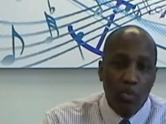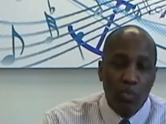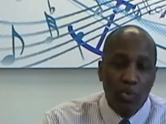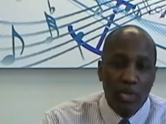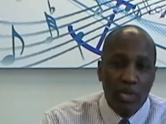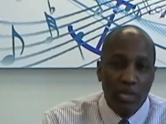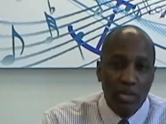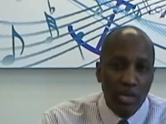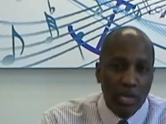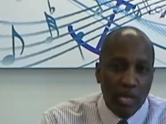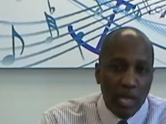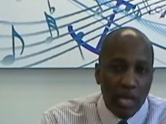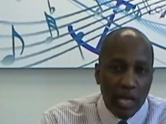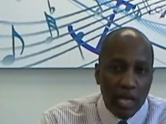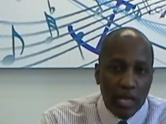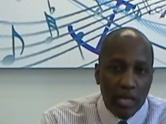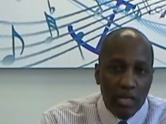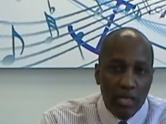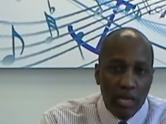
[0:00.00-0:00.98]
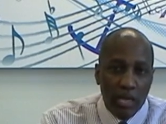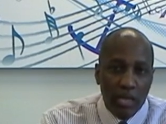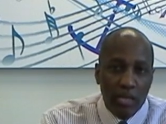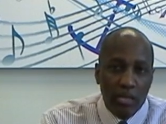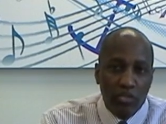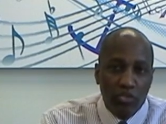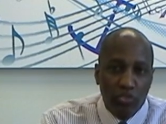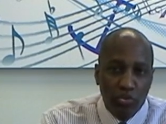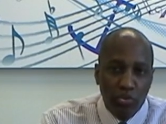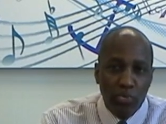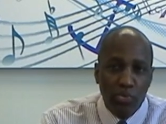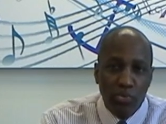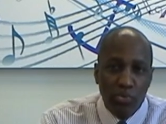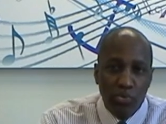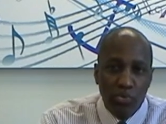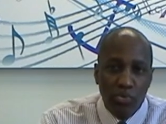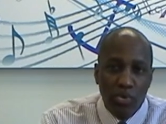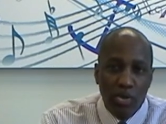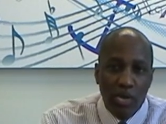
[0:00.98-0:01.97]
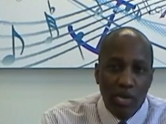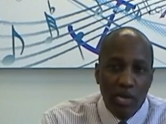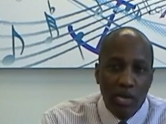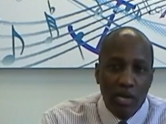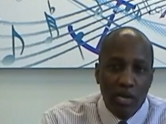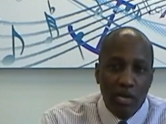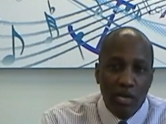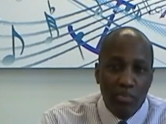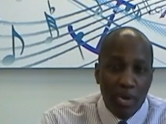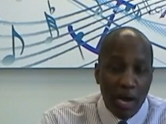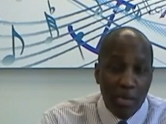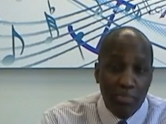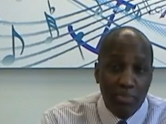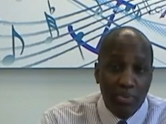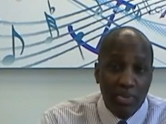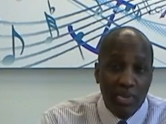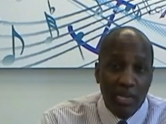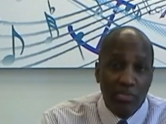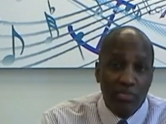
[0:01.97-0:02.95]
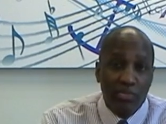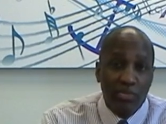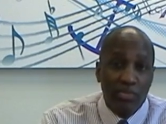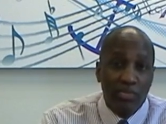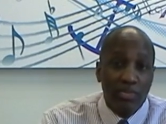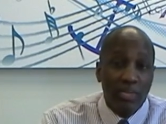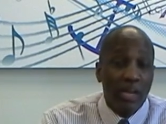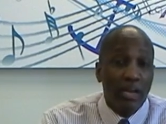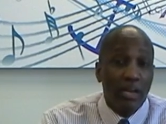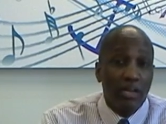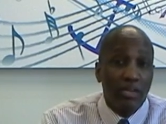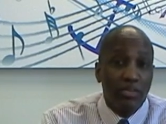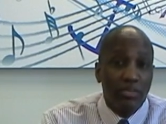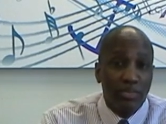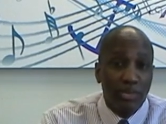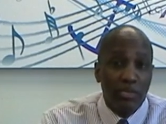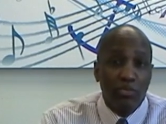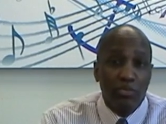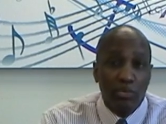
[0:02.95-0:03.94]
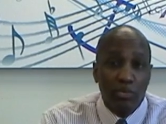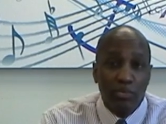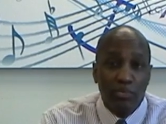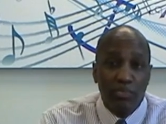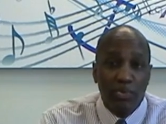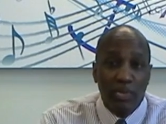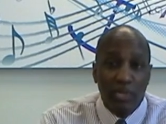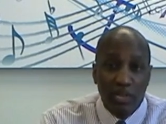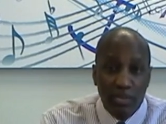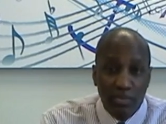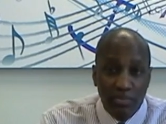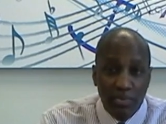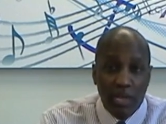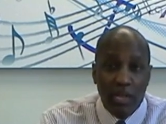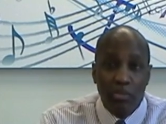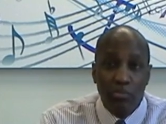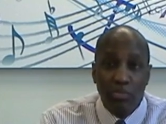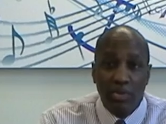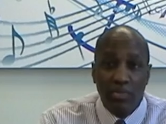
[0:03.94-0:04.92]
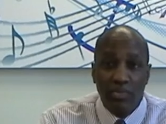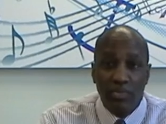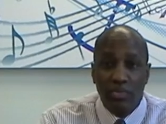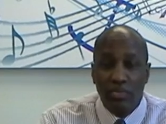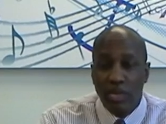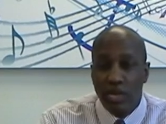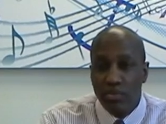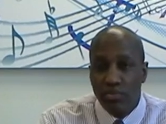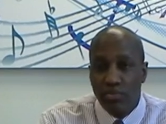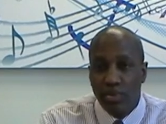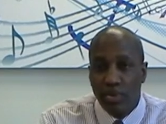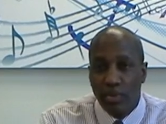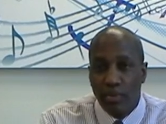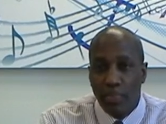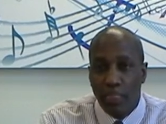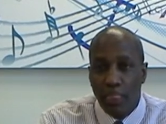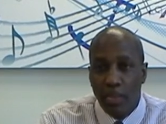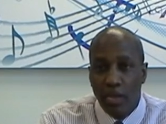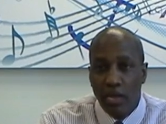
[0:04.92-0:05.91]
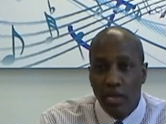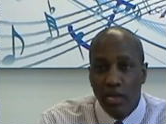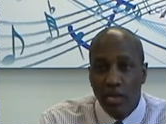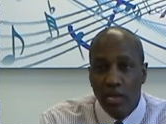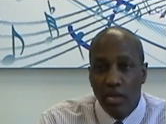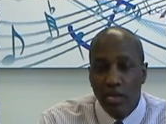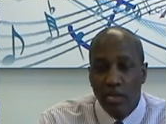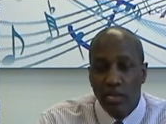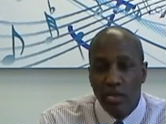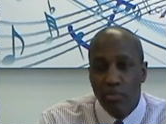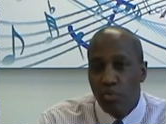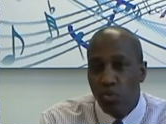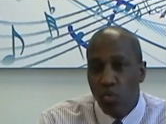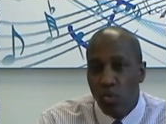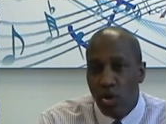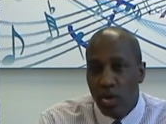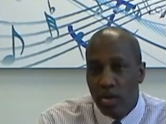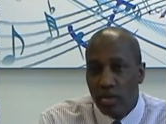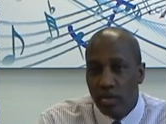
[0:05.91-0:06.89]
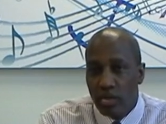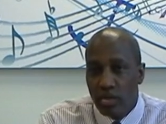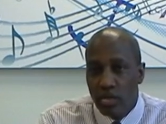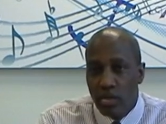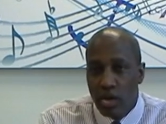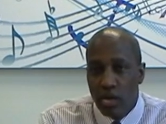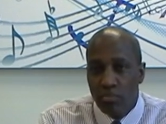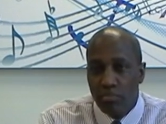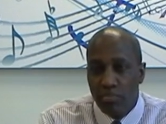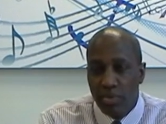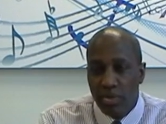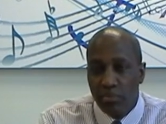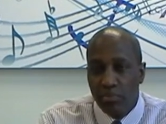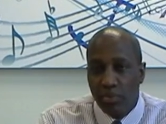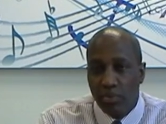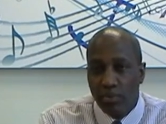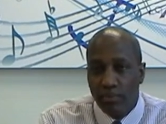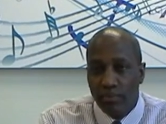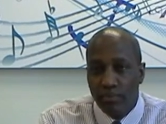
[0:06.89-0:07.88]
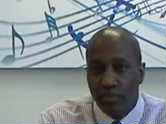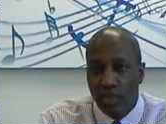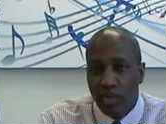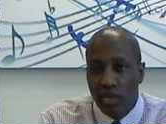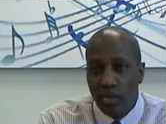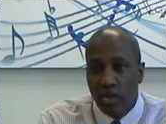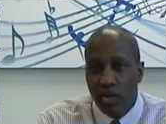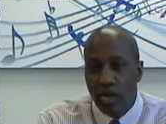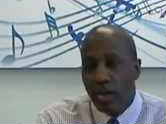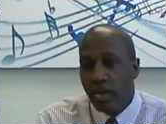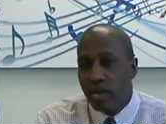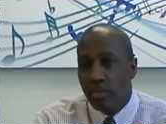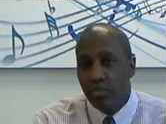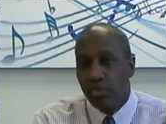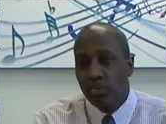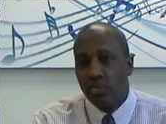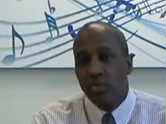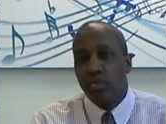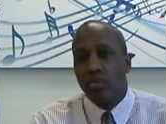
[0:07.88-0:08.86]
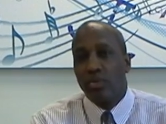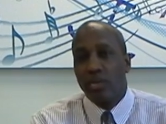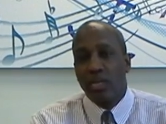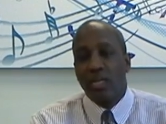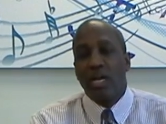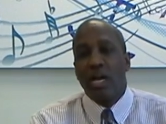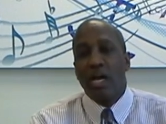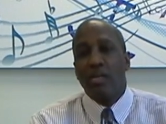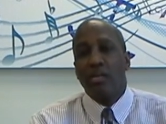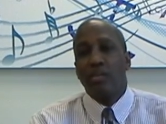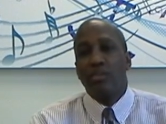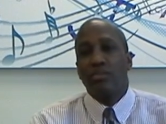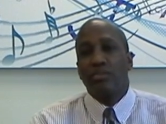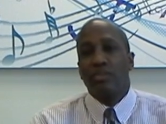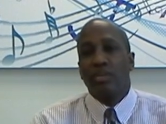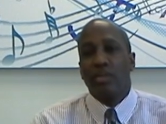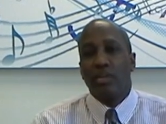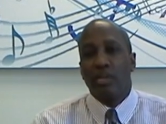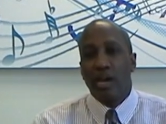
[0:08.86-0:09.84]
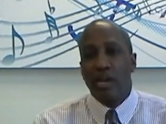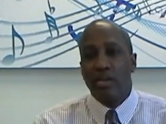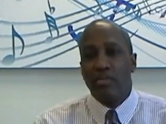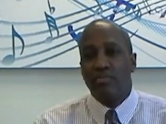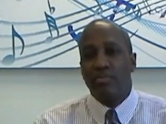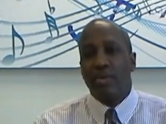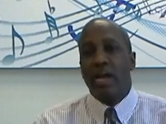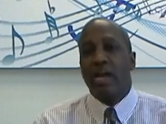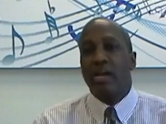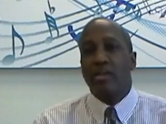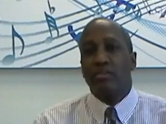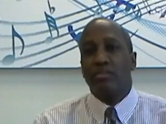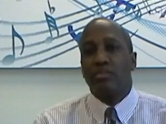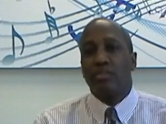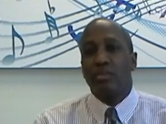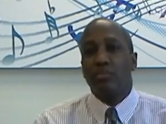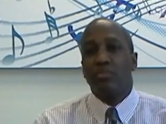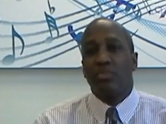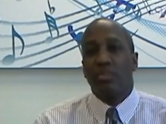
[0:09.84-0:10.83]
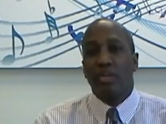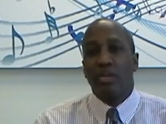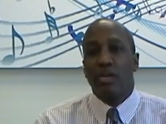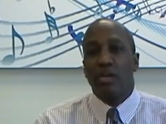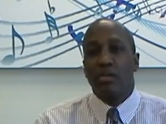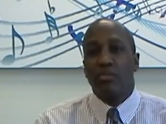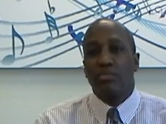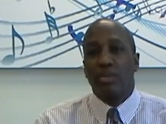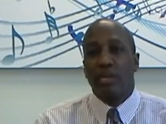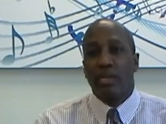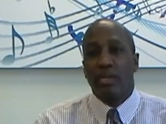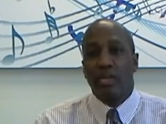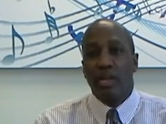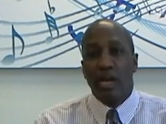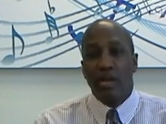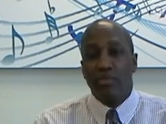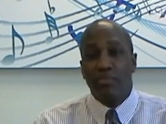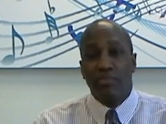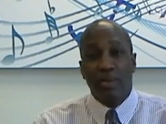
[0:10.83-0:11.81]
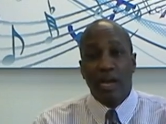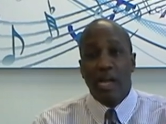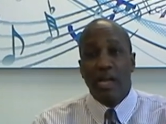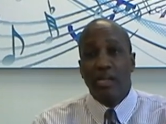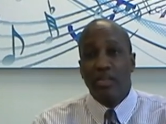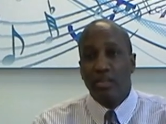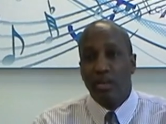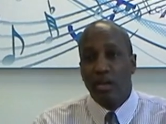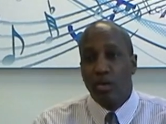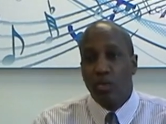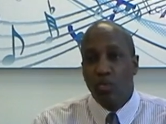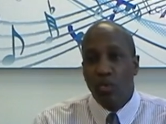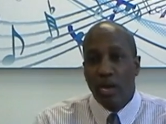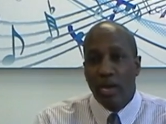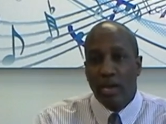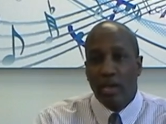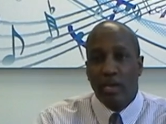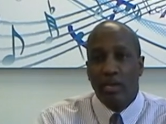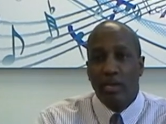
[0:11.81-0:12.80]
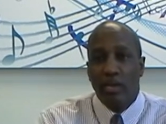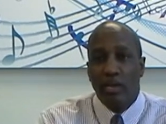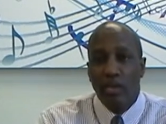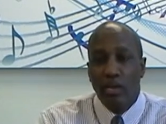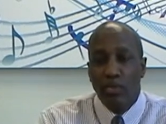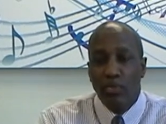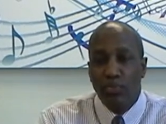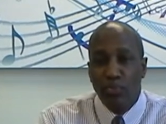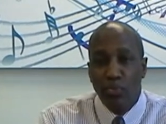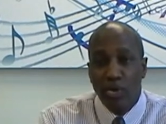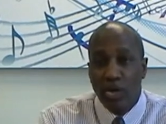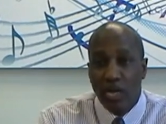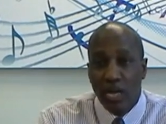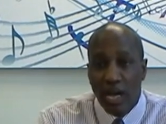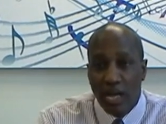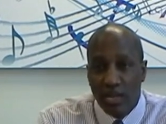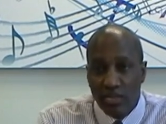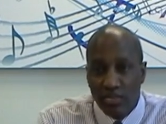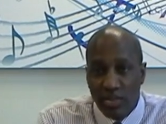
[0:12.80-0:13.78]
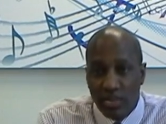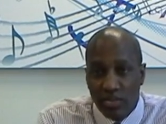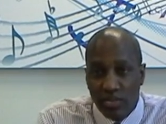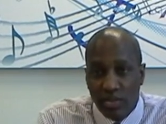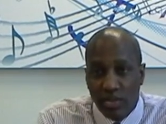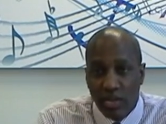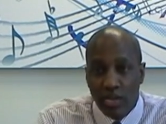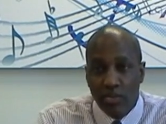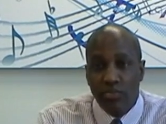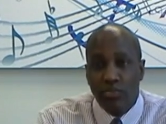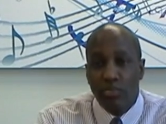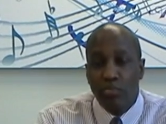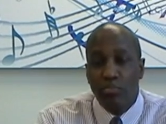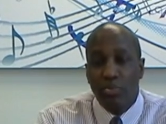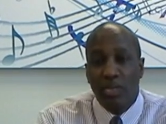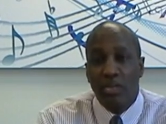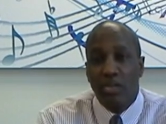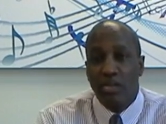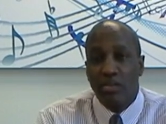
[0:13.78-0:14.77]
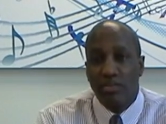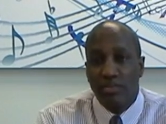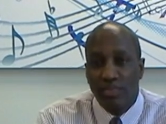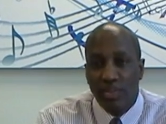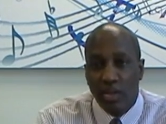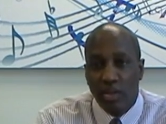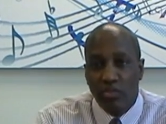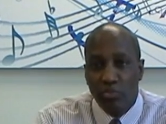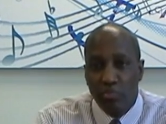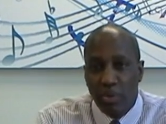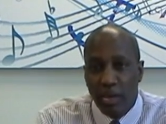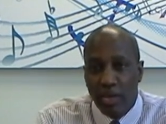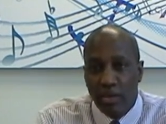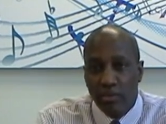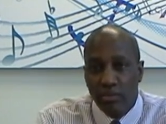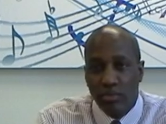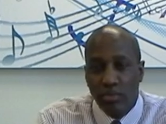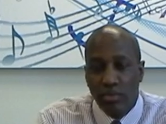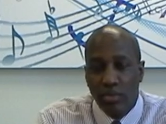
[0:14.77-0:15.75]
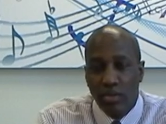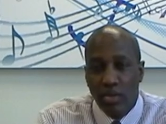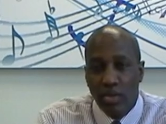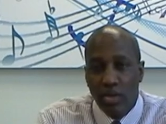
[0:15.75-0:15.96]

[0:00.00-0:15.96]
we're looking at cutting two populations that are essential for the development of this country. Number one, young people, unable to go to college, cannot advance themselves, cannot find their way through a college education because of the expense.